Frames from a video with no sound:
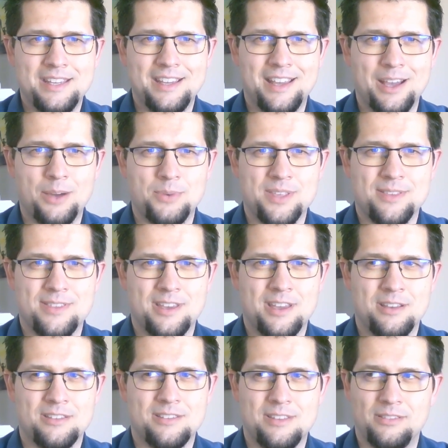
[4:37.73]
uh, with
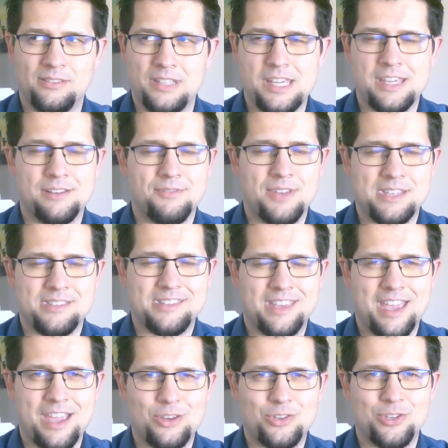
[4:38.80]
uh, league
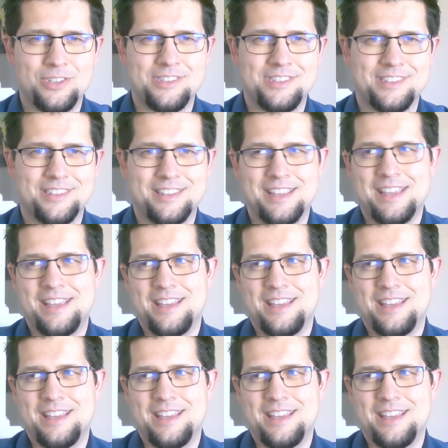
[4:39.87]
investigations, and